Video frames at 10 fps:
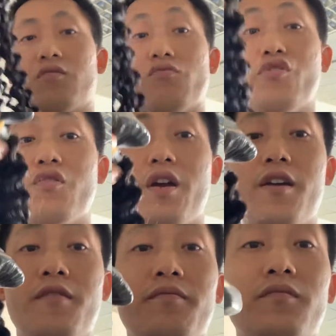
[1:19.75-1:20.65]
Real hair,
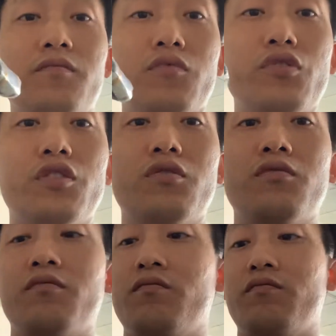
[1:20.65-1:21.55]
real
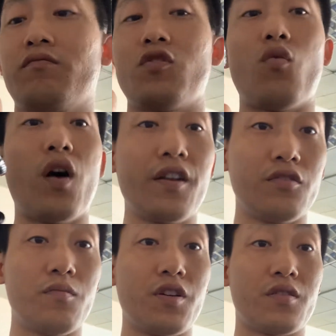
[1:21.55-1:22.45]

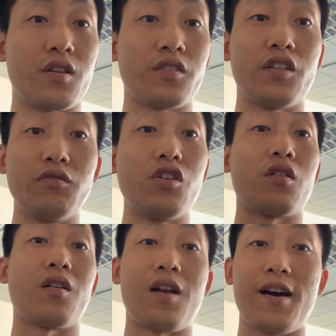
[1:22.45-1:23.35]
100%
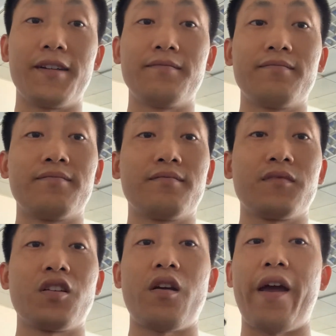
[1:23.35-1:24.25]
cuticle line,
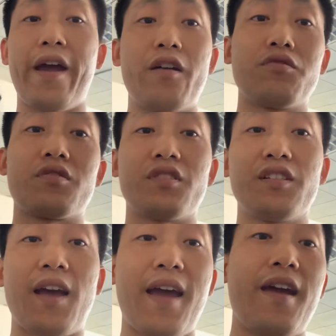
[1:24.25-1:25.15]

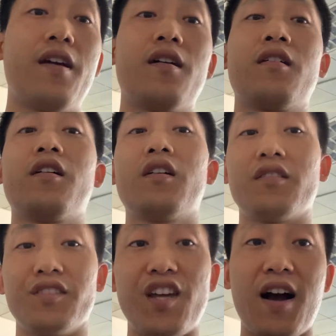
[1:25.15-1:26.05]
healthy hair,
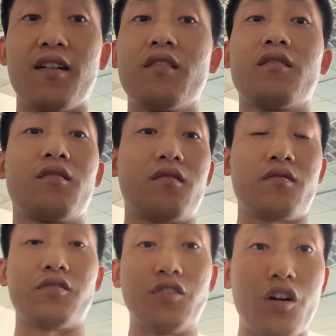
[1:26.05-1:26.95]
young
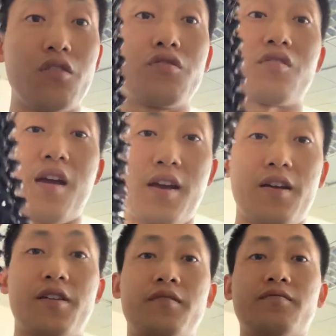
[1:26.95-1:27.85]
girls'
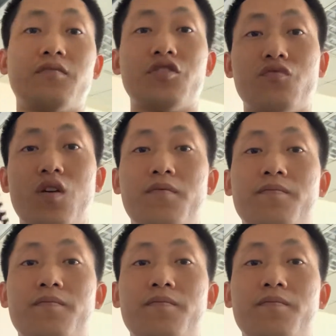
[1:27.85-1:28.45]
hair. This one.